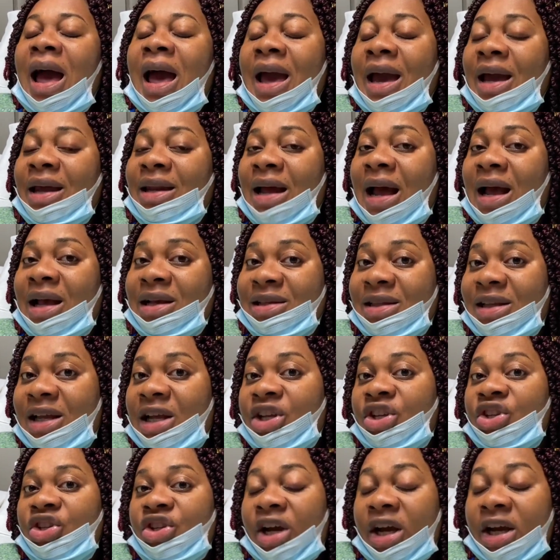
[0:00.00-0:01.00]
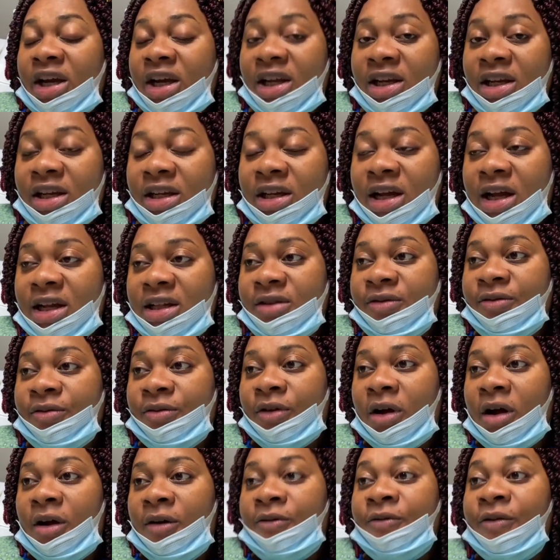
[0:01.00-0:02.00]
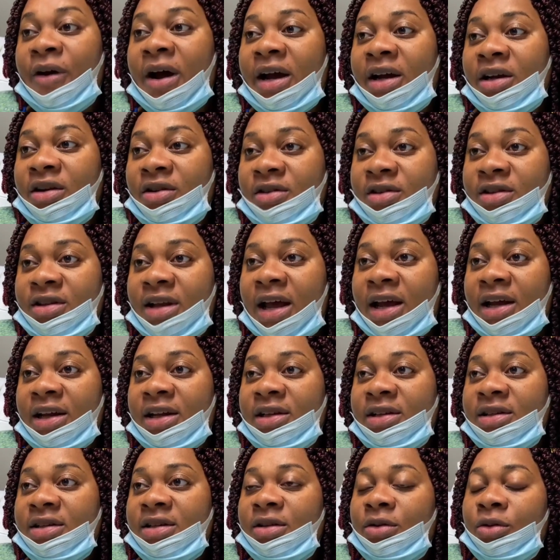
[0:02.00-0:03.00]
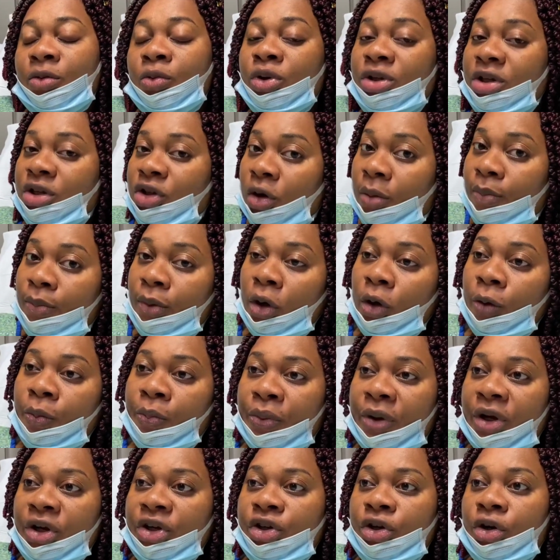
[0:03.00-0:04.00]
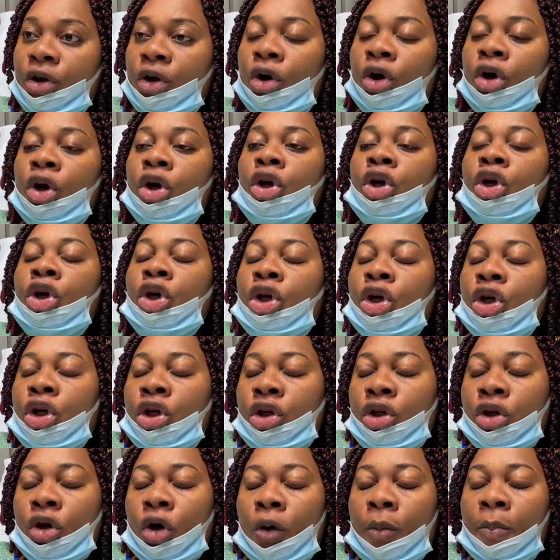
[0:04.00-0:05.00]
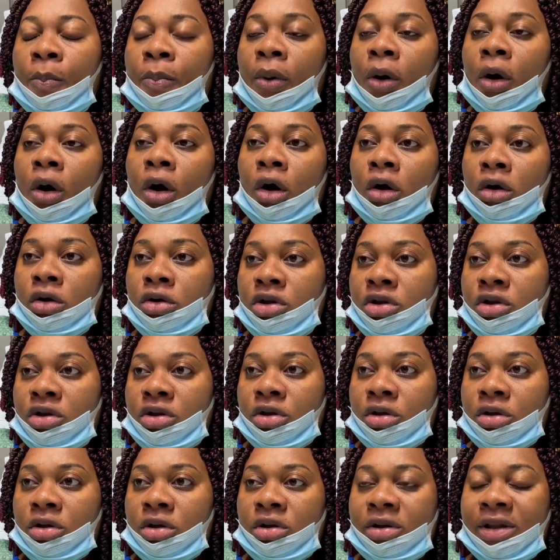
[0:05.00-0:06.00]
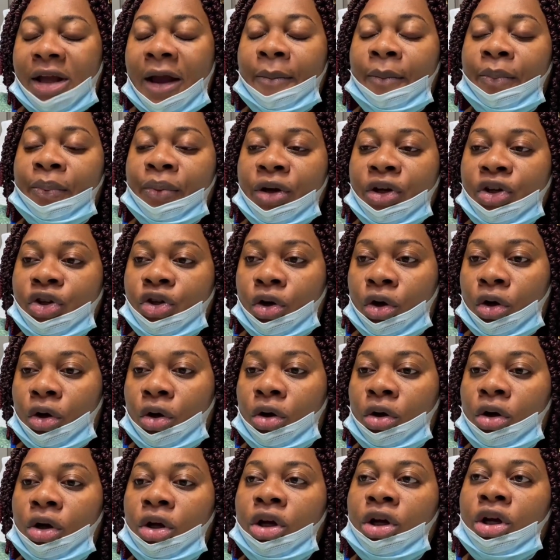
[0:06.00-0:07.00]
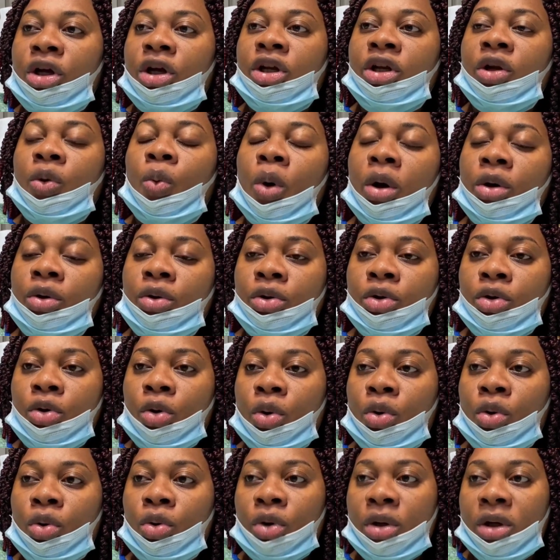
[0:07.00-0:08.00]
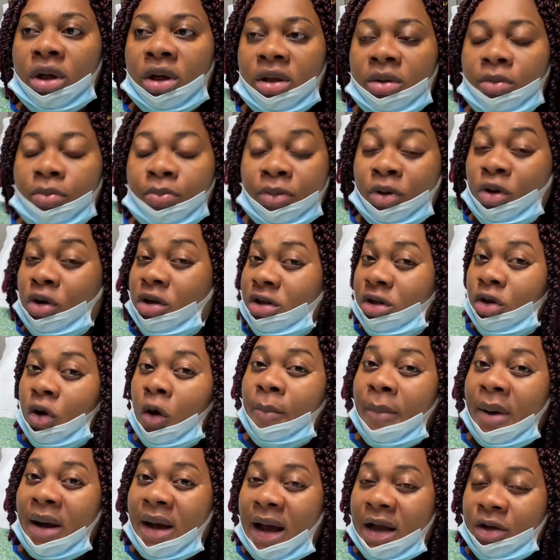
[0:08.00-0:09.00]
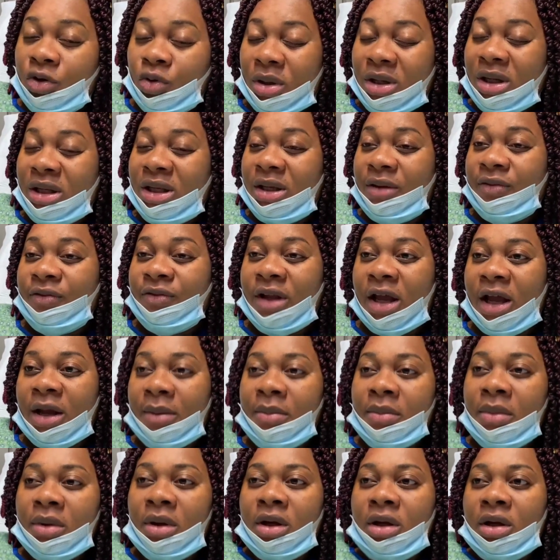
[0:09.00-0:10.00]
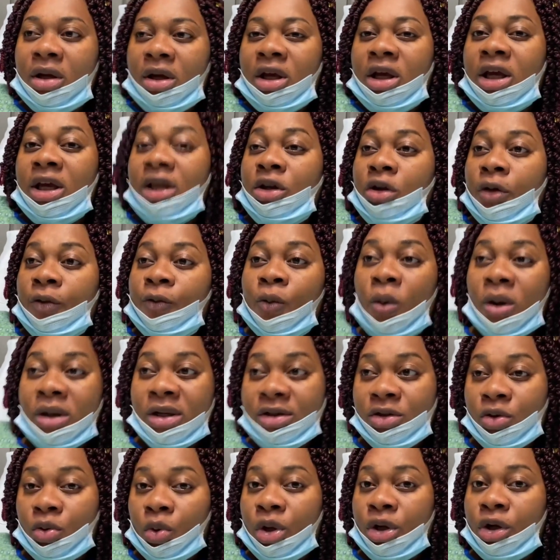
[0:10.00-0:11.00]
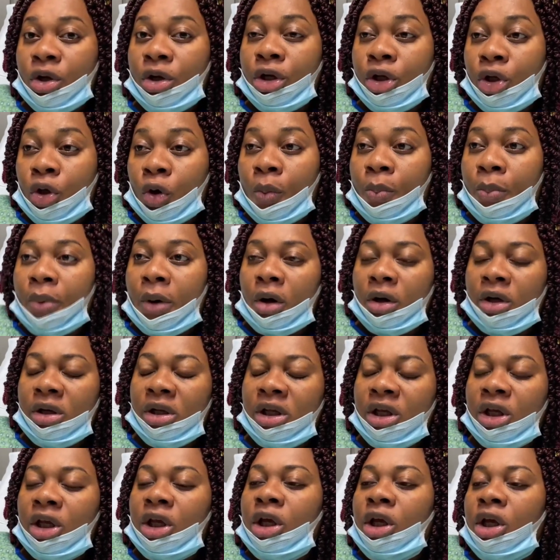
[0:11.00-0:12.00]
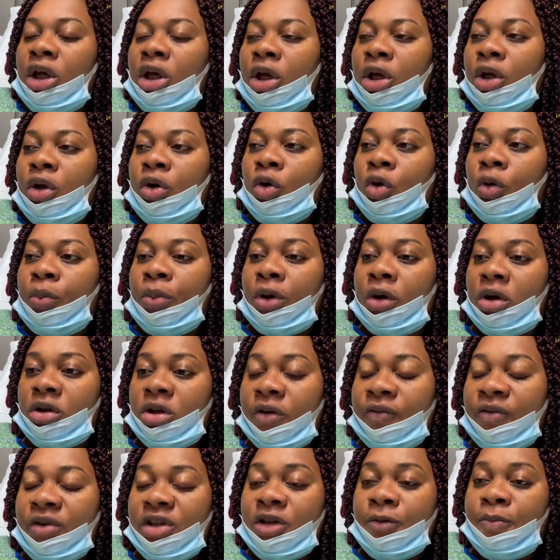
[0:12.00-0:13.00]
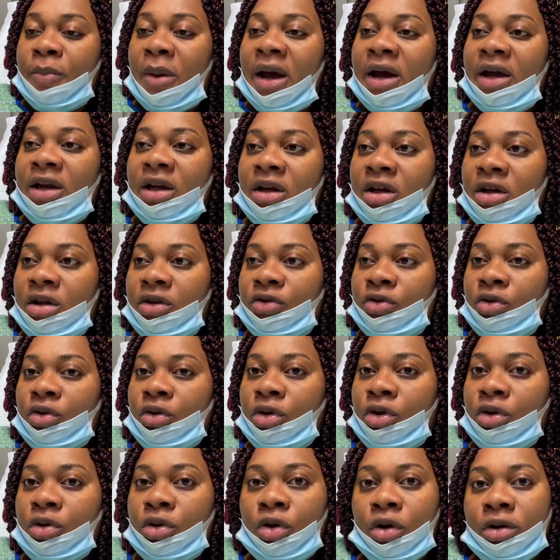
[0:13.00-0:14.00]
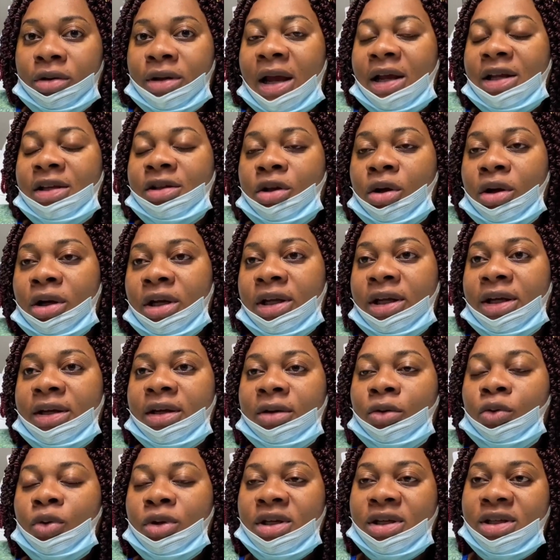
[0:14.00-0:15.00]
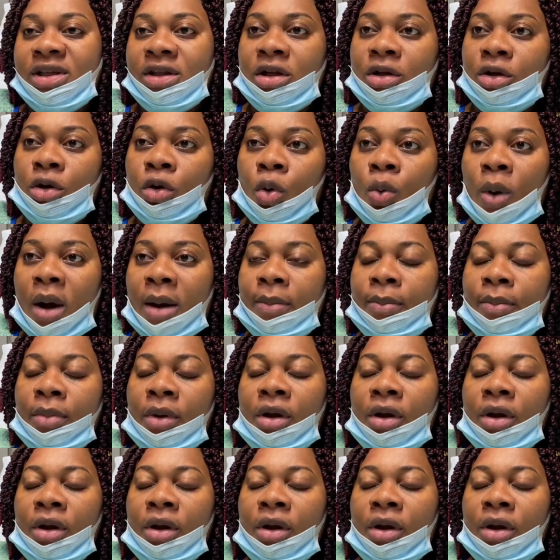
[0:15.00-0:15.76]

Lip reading: And as they're checking that vital signs, which is your blood pressure, your pulse, temperature, they want to know, those numbers actually give them hint of what is going on in your body, you know, because of the spinal. So, you know, your diastolic, which is the lower